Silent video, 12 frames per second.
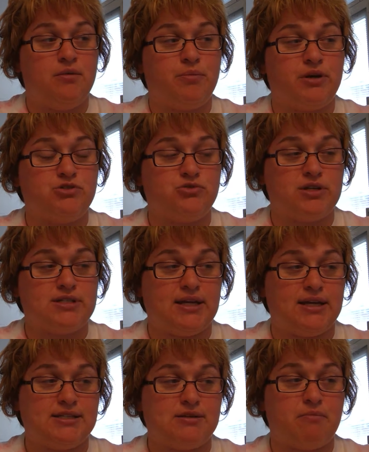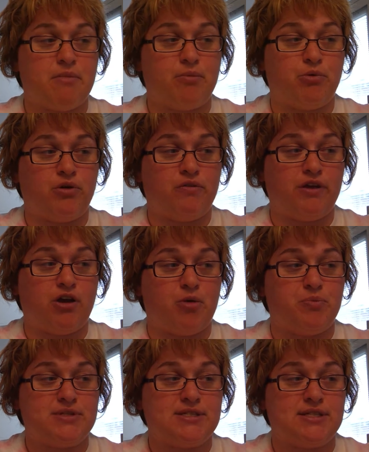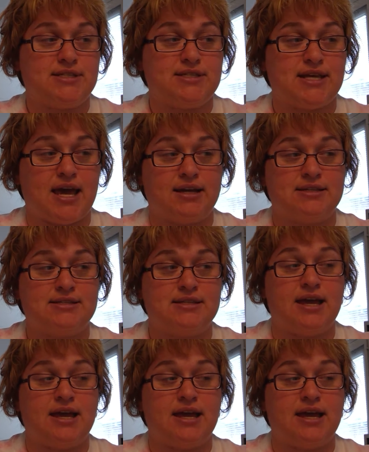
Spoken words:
by dressing as a member of the opposite sex.